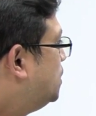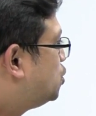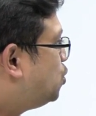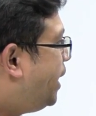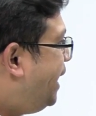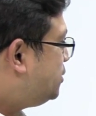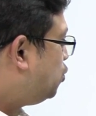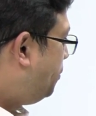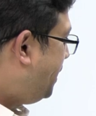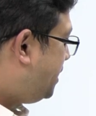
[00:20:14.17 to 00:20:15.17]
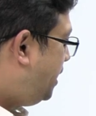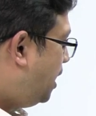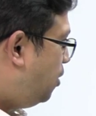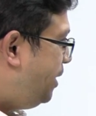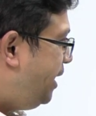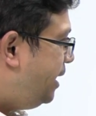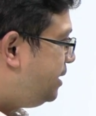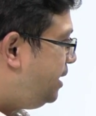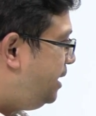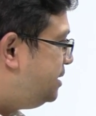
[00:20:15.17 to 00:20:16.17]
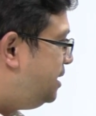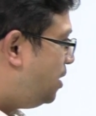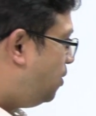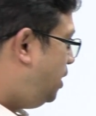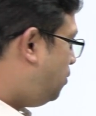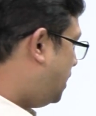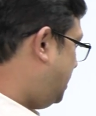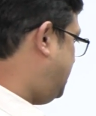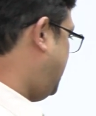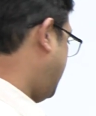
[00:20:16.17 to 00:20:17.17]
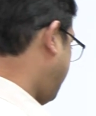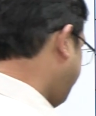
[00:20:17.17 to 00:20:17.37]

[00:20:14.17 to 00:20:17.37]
So A should be 3. How many A3 is there? Only 1 is there.